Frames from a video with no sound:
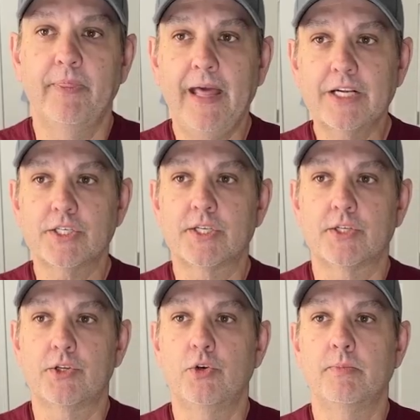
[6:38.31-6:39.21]
That just
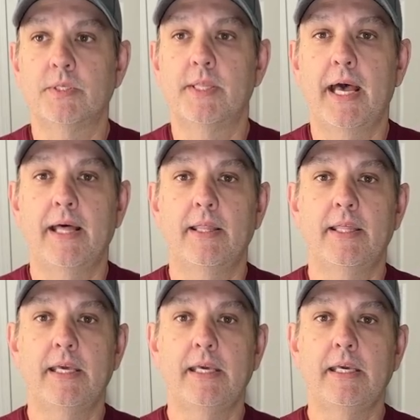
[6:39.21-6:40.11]
assumes
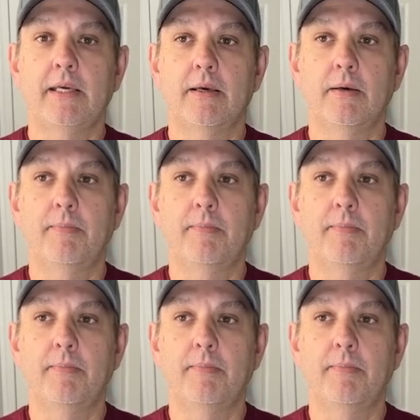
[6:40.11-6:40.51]
that the